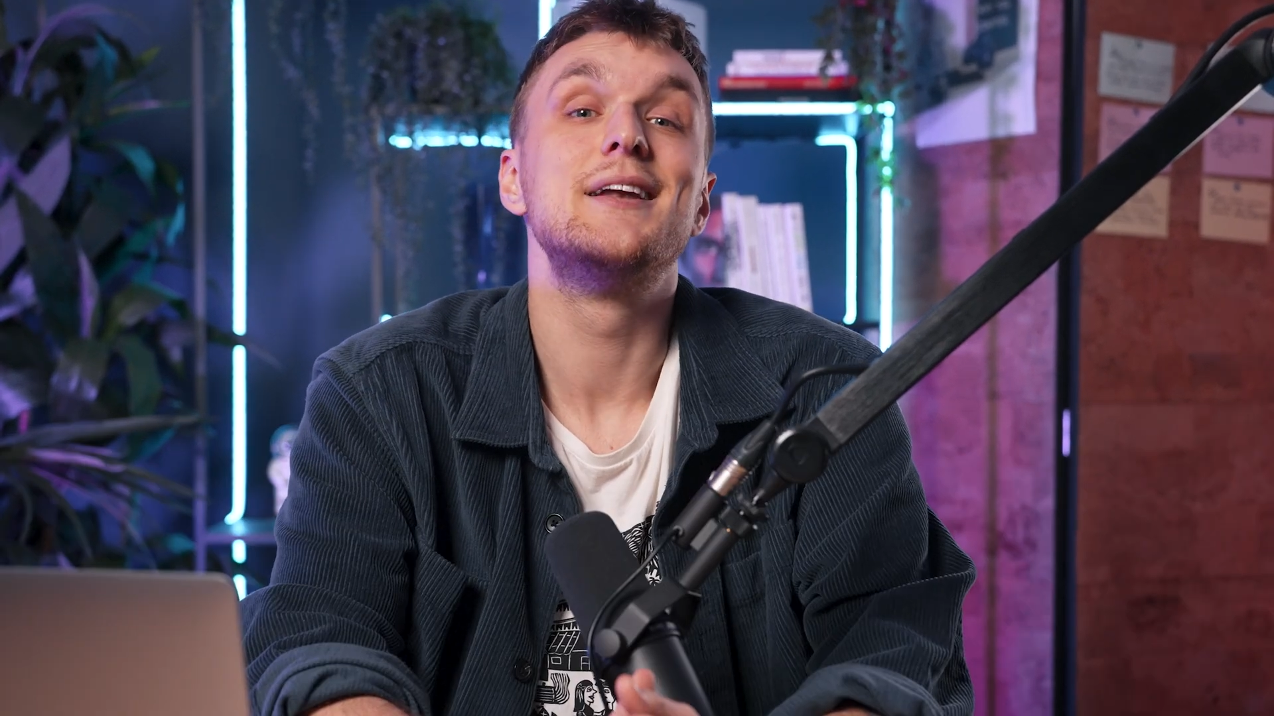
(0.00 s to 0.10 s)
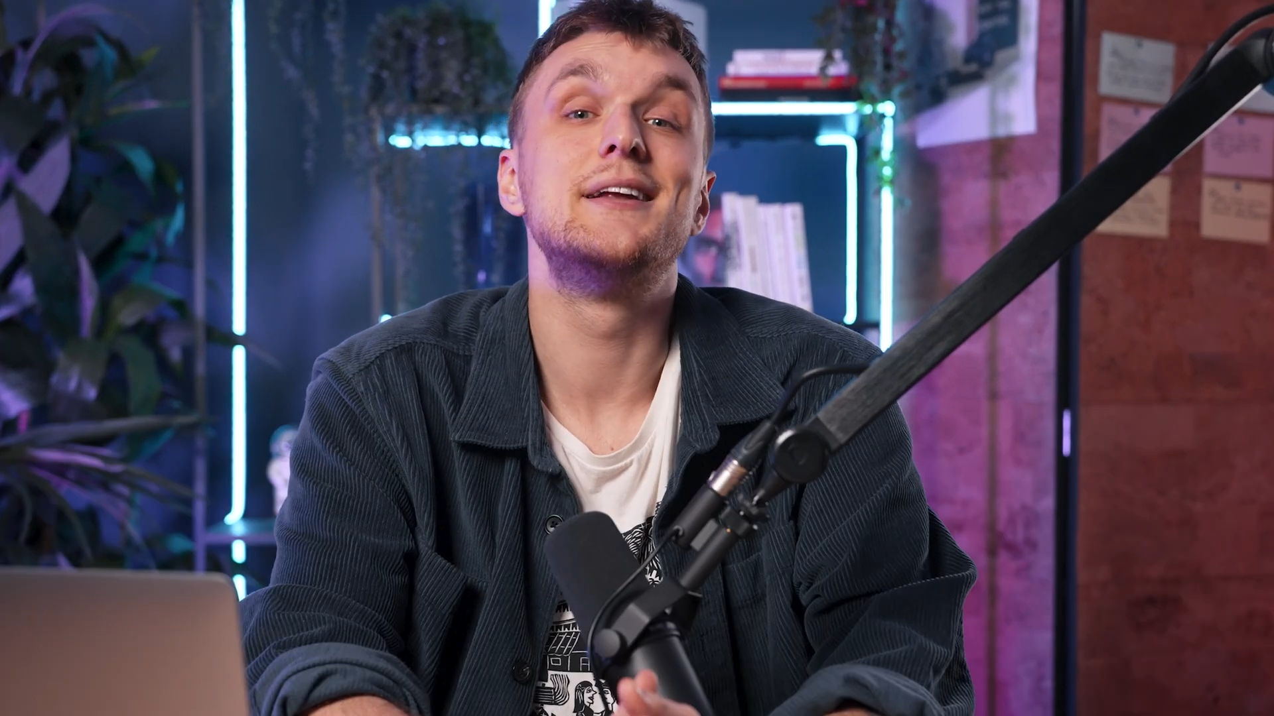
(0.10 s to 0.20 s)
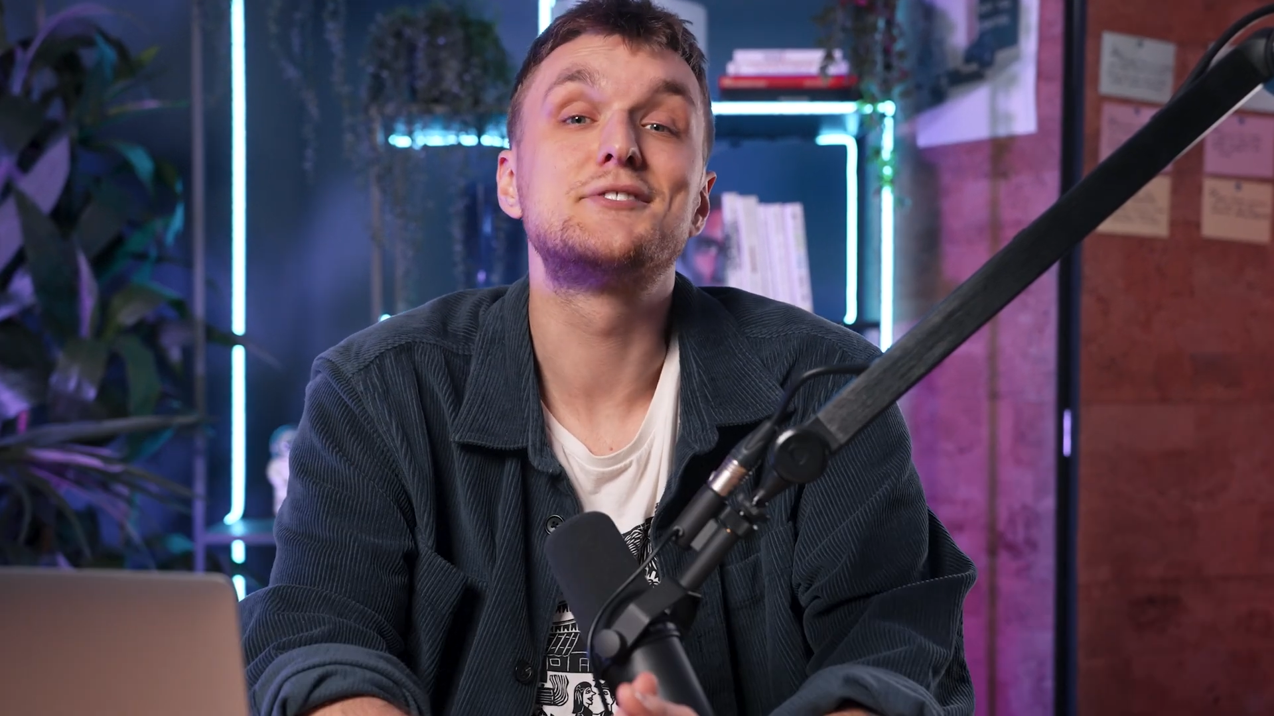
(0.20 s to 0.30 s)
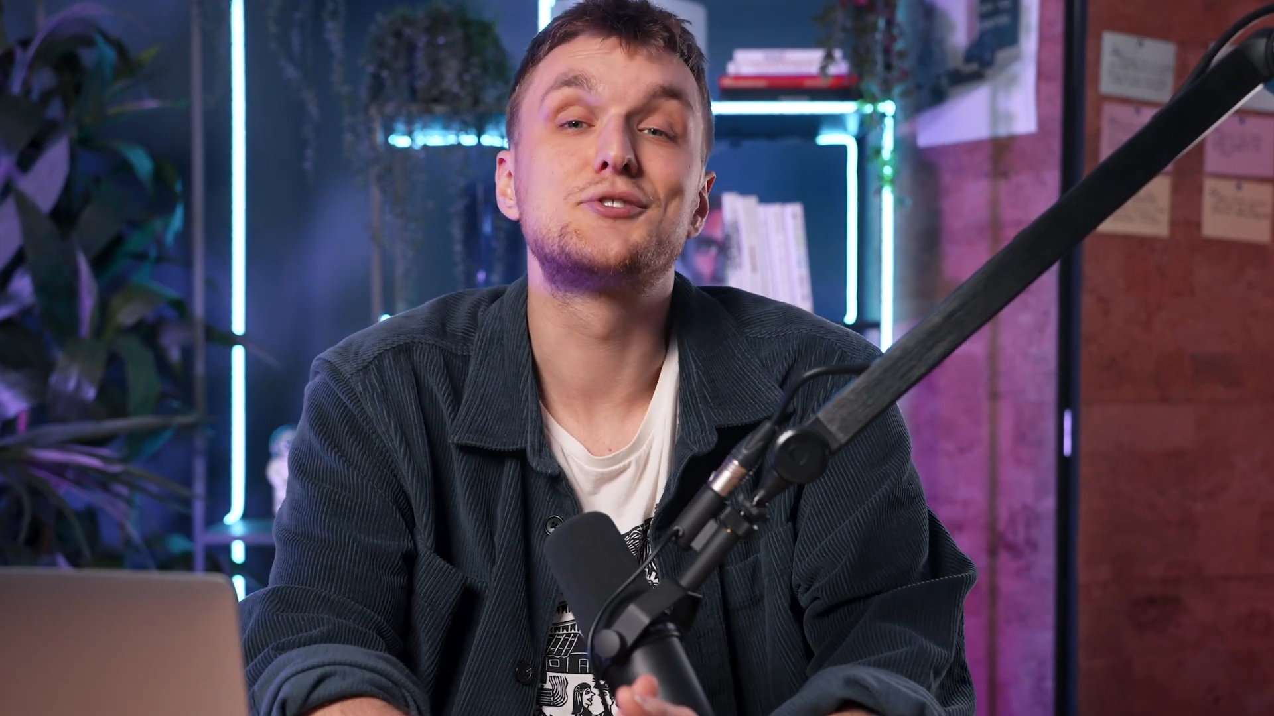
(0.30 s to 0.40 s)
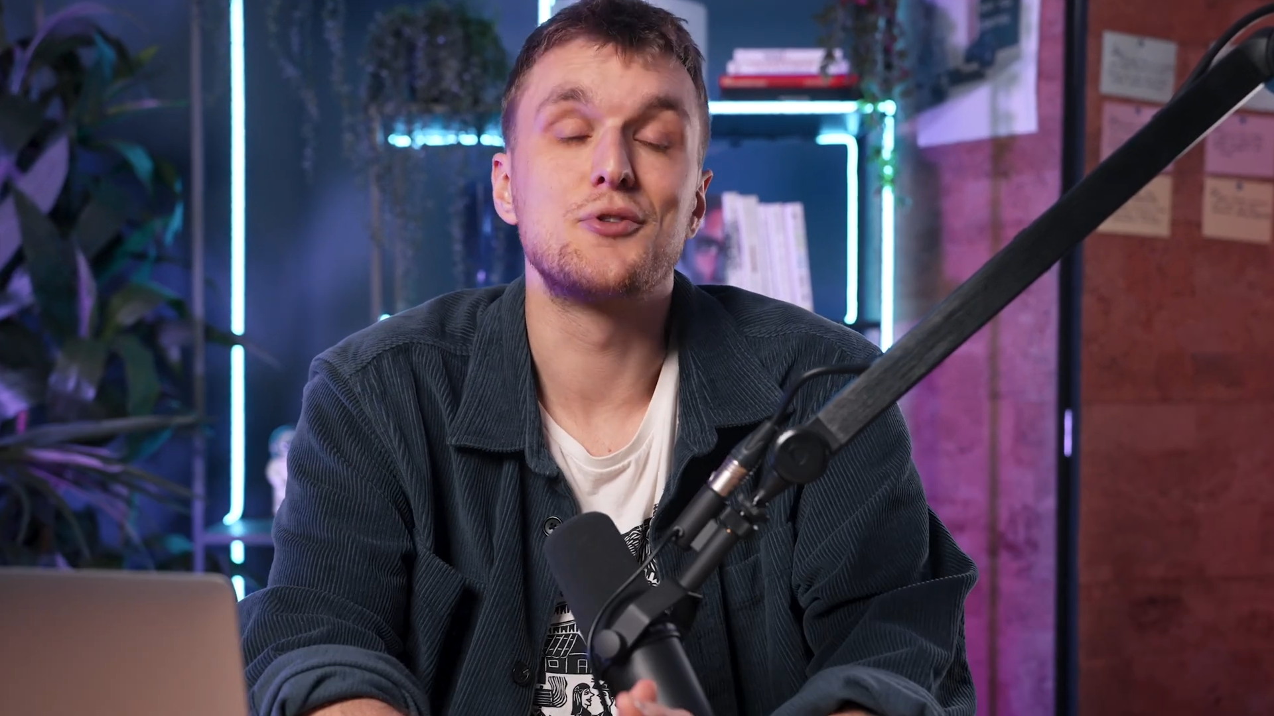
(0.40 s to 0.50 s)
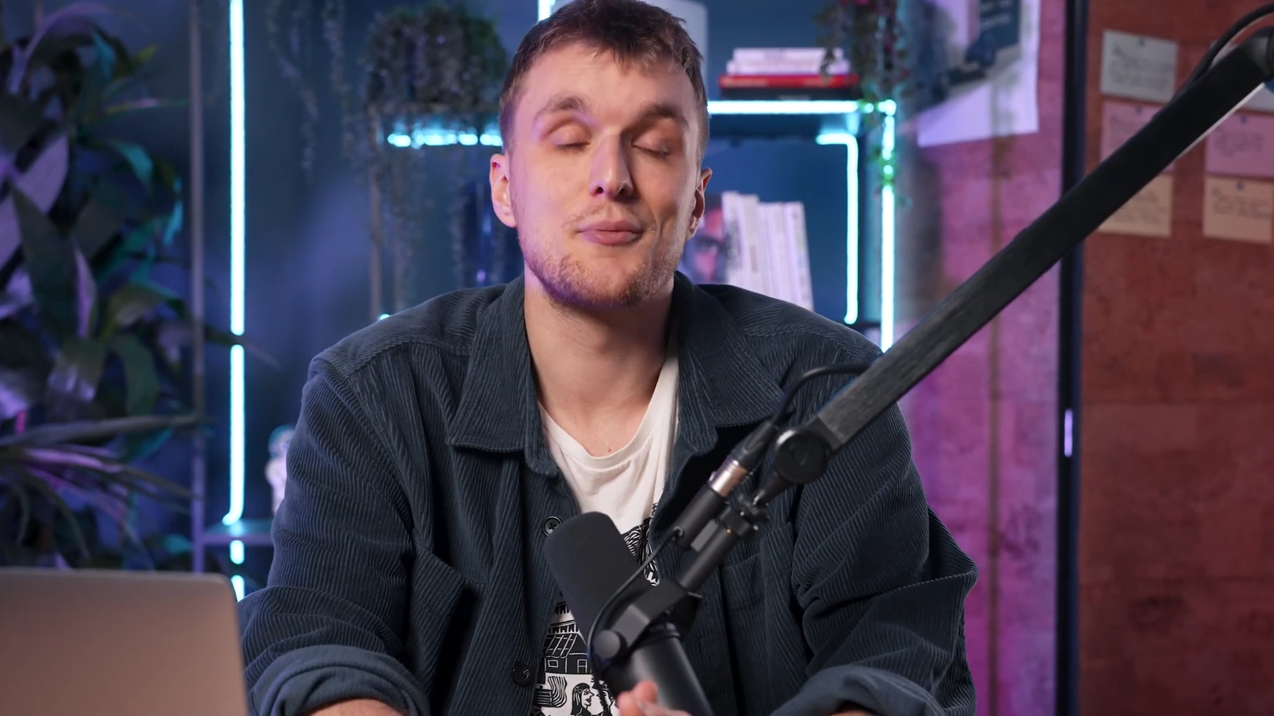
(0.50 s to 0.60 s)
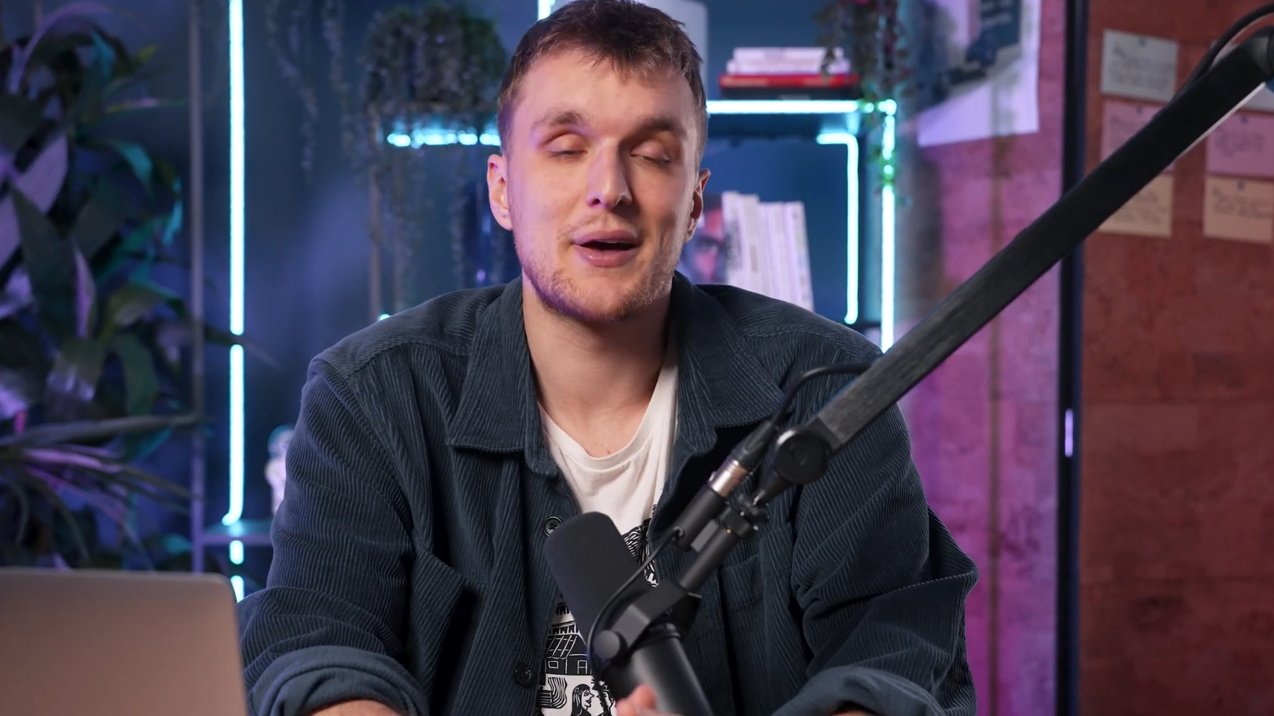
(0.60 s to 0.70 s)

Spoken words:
let's do the